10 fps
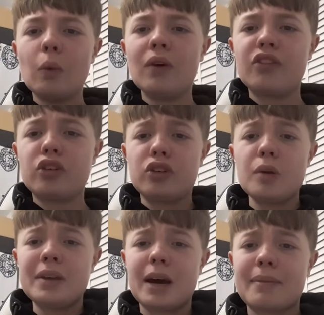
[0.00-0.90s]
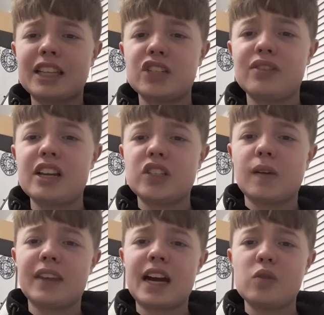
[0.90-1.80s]
Wolf could be that man to really
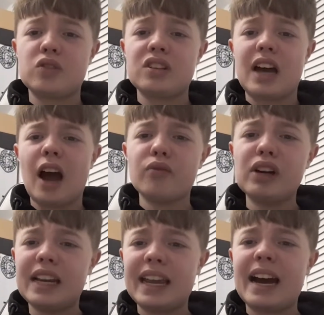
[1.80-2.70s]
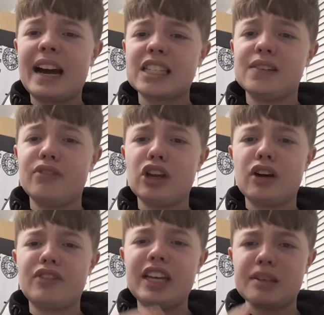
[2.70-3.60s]
stop the counter-attack and really get Aston
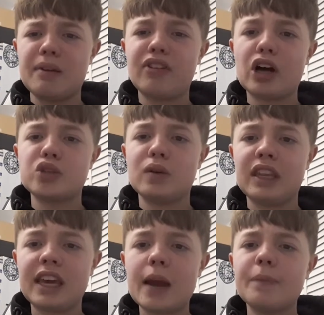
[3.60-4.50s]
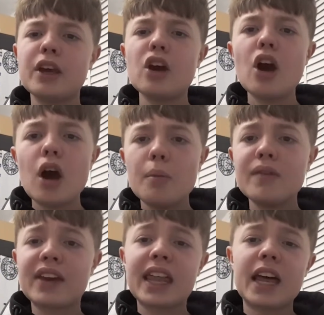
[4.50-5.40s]
Villa. I think he's going to be vital in the game.
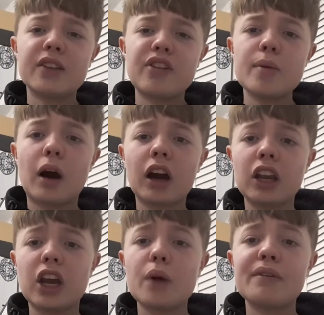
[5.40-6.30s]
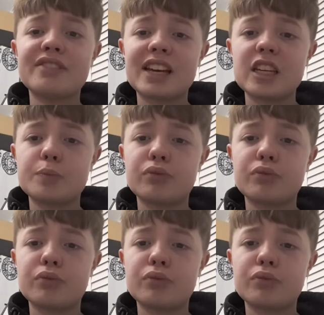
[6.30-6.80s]
Moving ahead of him, I'm going to go with Dennis